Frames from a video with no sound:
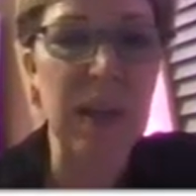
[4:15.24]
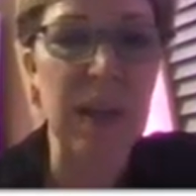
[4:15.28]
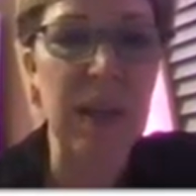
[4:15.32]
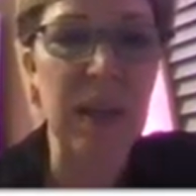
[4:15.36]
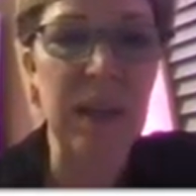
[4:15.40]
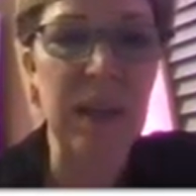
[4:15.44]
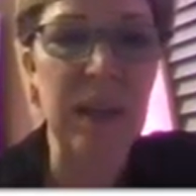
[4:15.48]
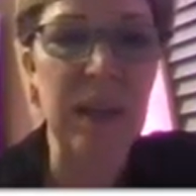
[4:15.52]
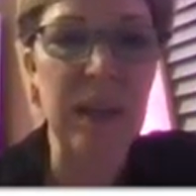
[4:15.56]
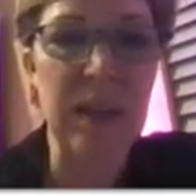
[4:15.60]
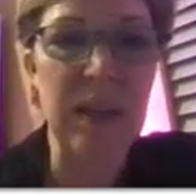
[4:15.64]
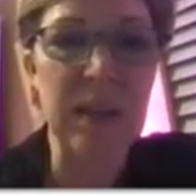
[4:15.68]

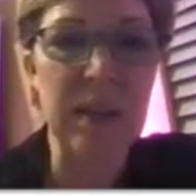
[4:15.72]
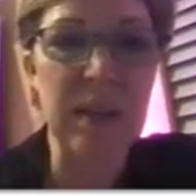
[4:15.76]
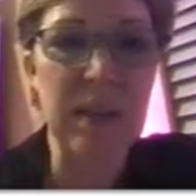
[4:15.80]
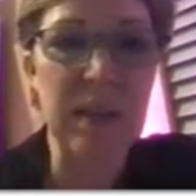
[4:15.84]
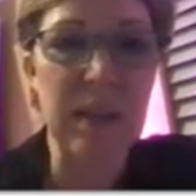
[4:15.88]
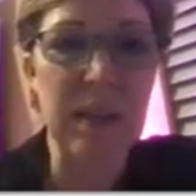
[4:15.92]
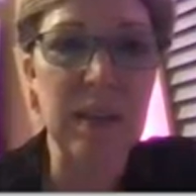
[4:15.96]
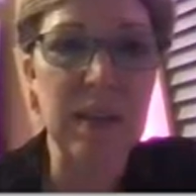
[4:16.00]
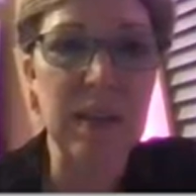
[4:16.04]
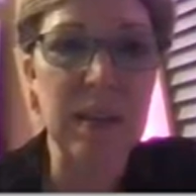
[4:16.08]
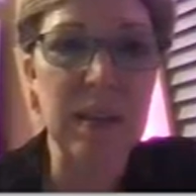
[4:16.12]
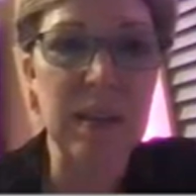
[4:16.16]

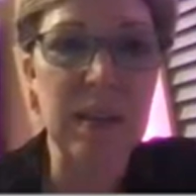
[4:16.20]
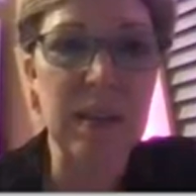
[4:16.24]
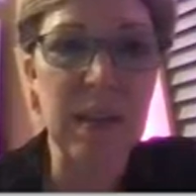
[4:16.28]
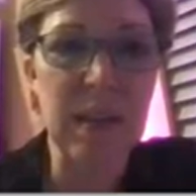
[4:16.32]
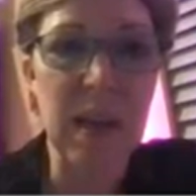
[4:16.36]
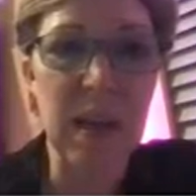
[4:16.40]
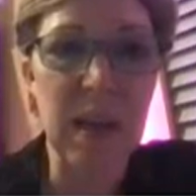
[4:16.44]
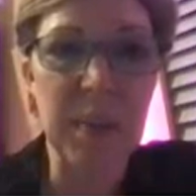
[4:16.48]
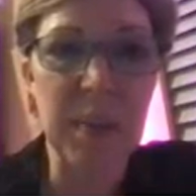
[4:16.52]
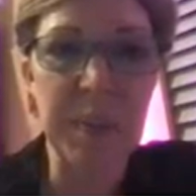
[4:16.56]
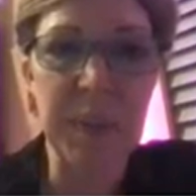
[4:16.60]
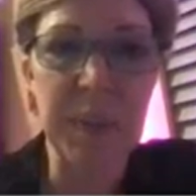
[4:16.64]
And the
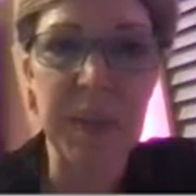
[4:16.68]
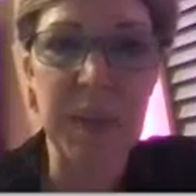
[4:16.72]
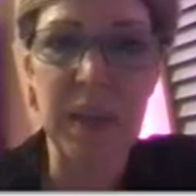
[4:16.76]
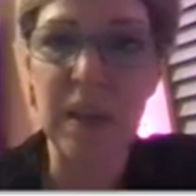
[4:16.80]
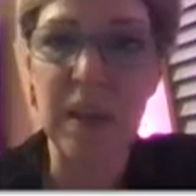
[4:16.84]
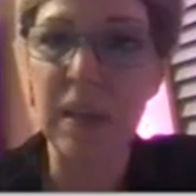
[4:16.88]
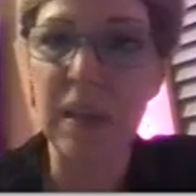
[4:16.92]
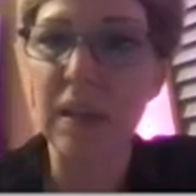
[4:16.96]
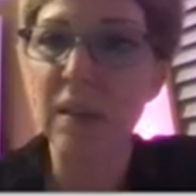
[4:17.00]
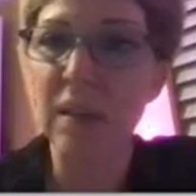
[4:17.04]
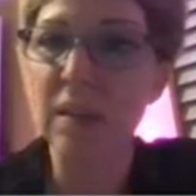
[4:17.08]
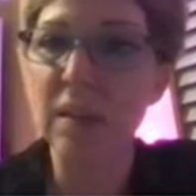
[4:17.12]

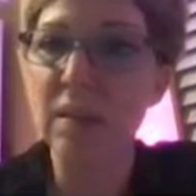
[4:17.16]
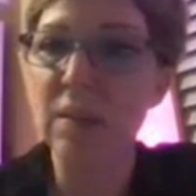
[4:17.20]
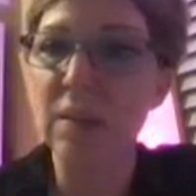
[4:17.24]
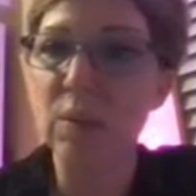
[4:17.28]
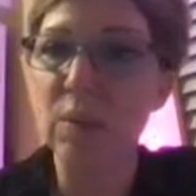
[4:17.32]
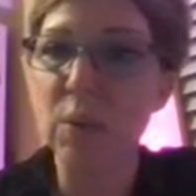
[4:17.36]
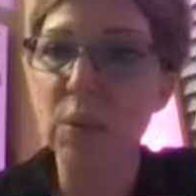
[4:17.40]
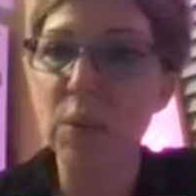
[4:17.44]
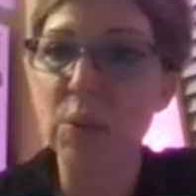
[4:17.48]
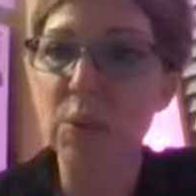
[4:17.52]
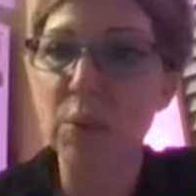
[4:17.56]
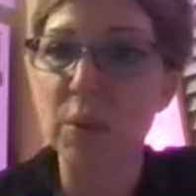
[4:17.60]
Sabi,
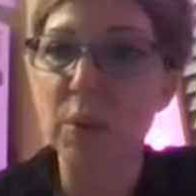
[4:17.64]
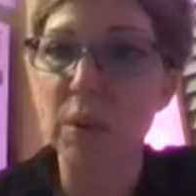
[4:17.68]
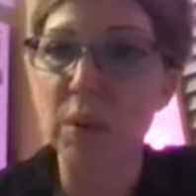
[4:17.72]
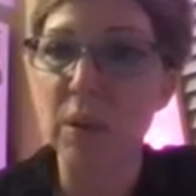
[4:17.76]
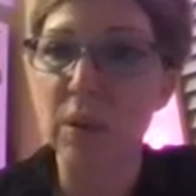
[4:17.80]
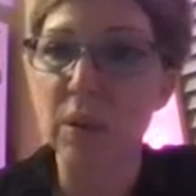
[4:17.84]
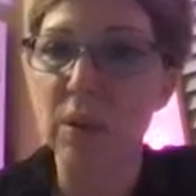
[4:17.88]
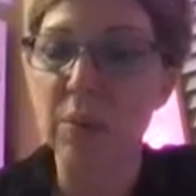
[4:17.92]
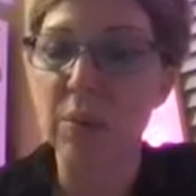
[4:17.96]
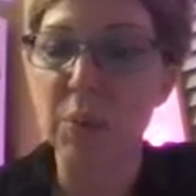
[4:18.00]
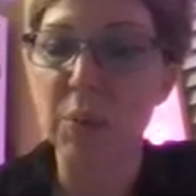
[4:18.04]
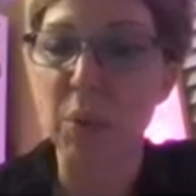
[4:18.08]
which we'll
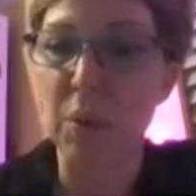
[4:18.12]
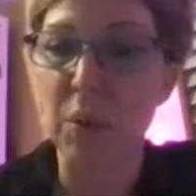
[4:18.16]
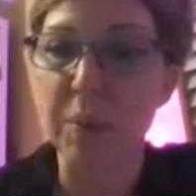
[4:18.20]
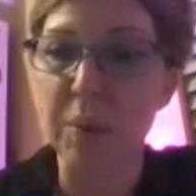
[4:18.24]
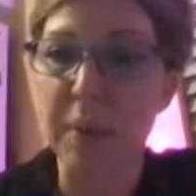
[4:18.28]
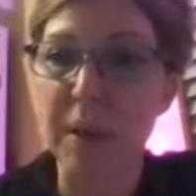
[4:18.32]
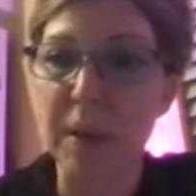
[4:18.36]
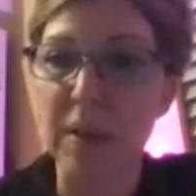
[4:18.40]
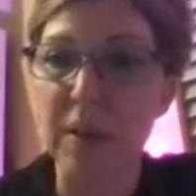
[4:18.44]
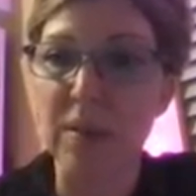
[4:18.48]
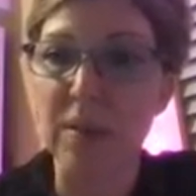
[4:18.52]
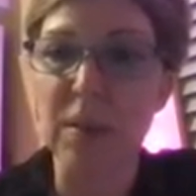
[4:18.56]
learn more
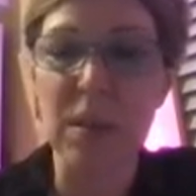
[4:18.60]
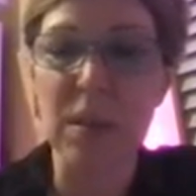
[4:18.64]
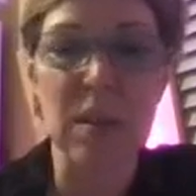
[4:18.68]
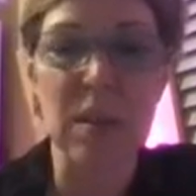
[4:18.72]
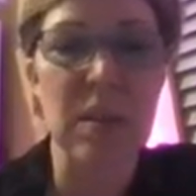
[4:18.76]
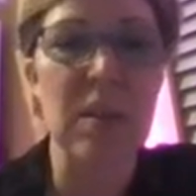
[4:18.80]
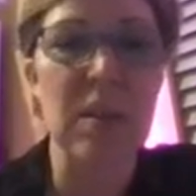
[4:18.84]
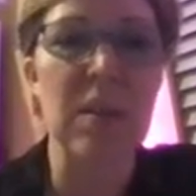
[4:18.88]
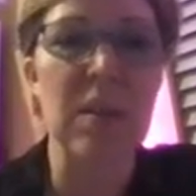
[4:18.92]
about